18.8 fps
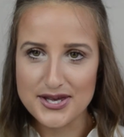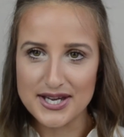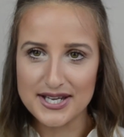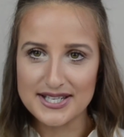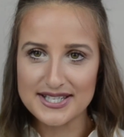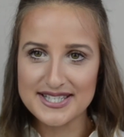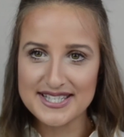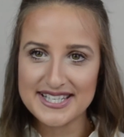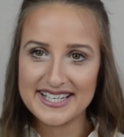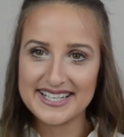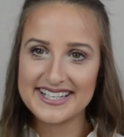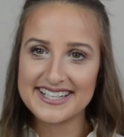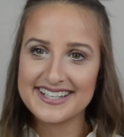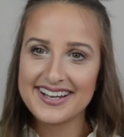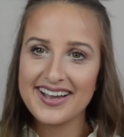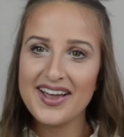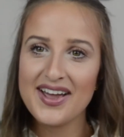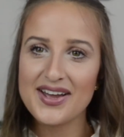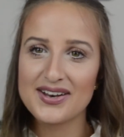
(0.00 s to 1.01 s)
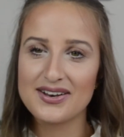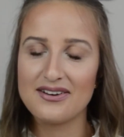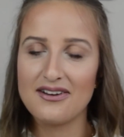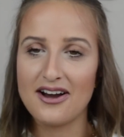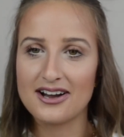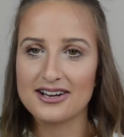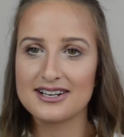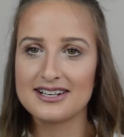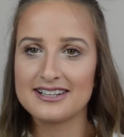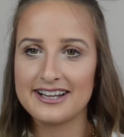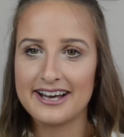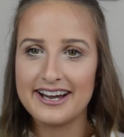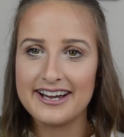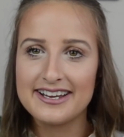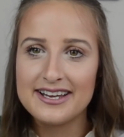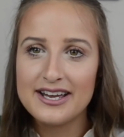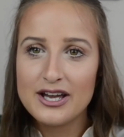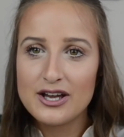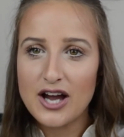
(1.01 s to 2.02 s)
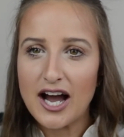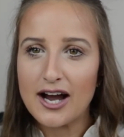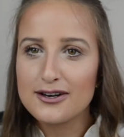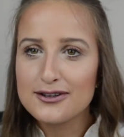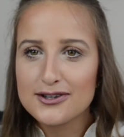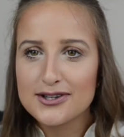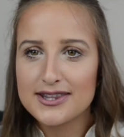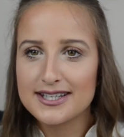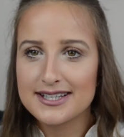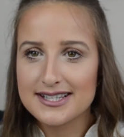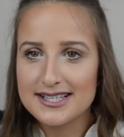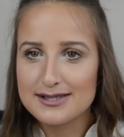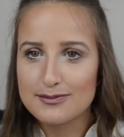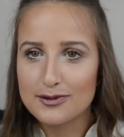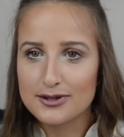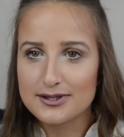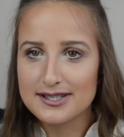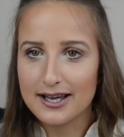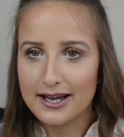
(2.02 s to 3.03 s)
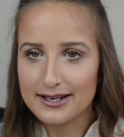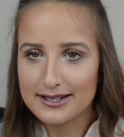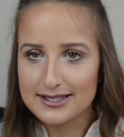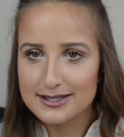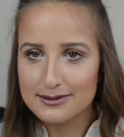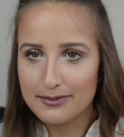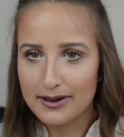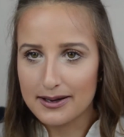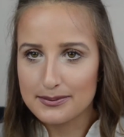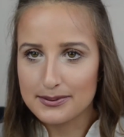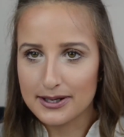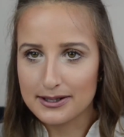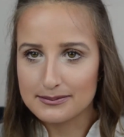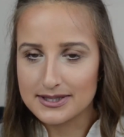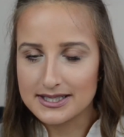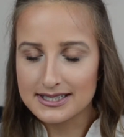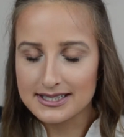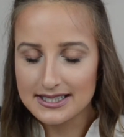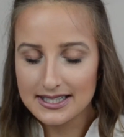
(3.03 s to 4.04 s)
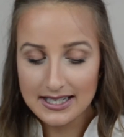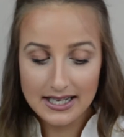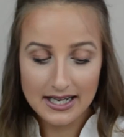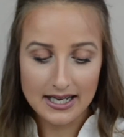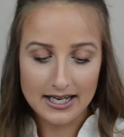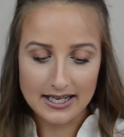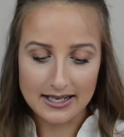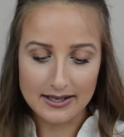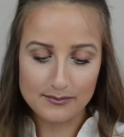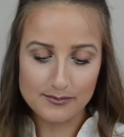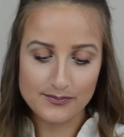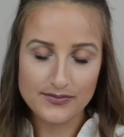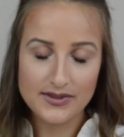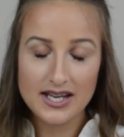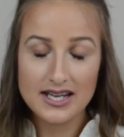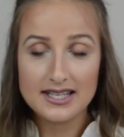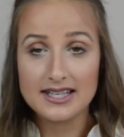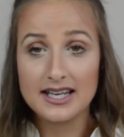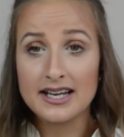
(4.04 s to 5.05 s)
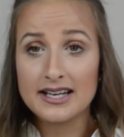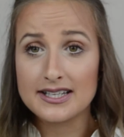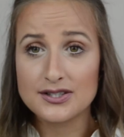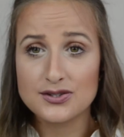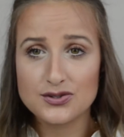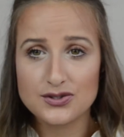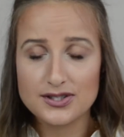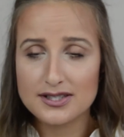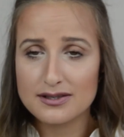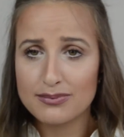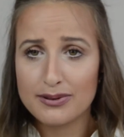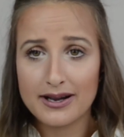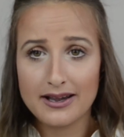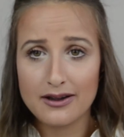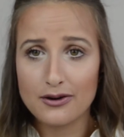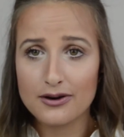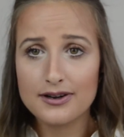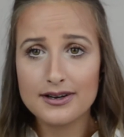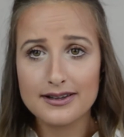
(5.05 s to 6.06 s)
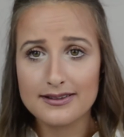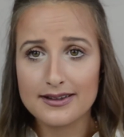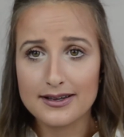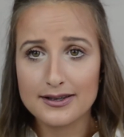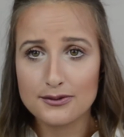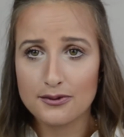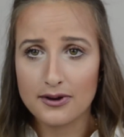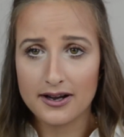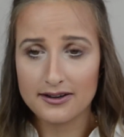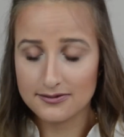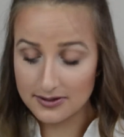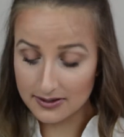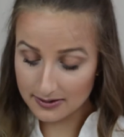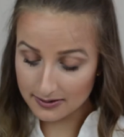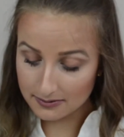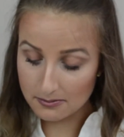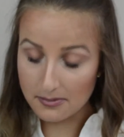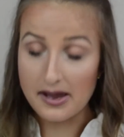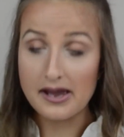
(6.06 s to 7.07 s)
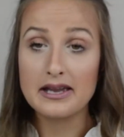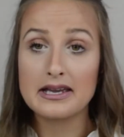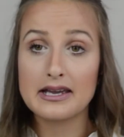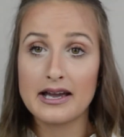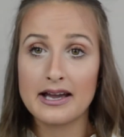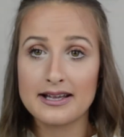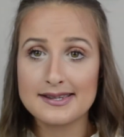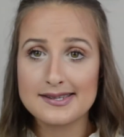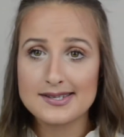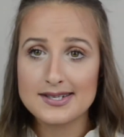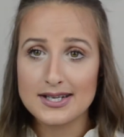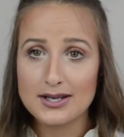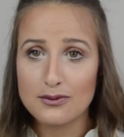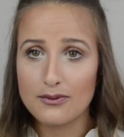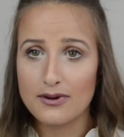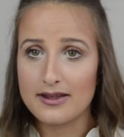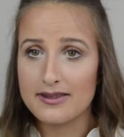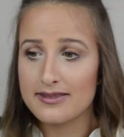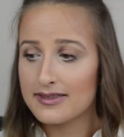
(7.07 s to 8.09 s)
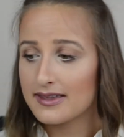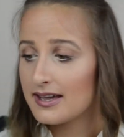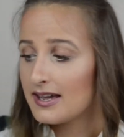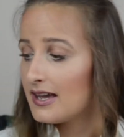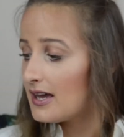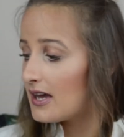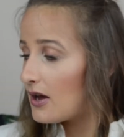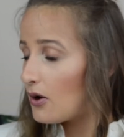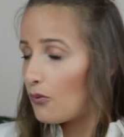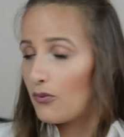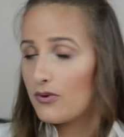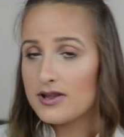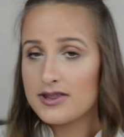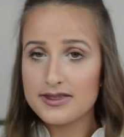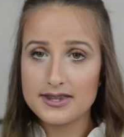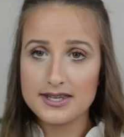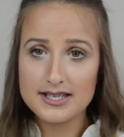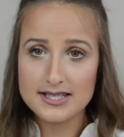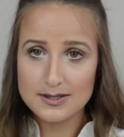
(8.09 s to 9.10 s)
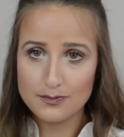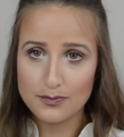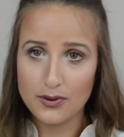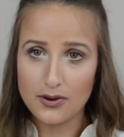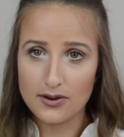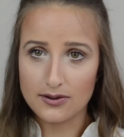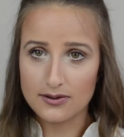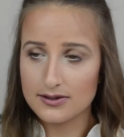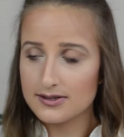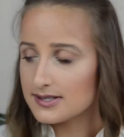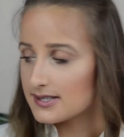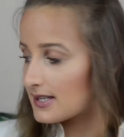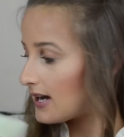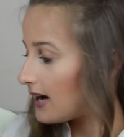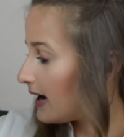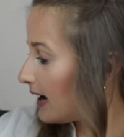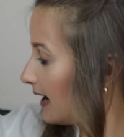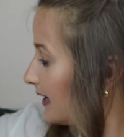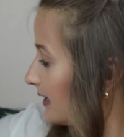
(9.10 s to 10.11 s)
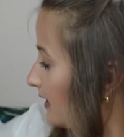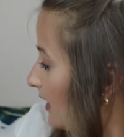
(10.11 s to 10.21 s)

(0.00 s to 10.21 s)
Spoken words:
this. Not gonna lie, how do you think these bowls got into my apartment? Yeah, it's just a priority that you have to make and stick with. With these bowls, I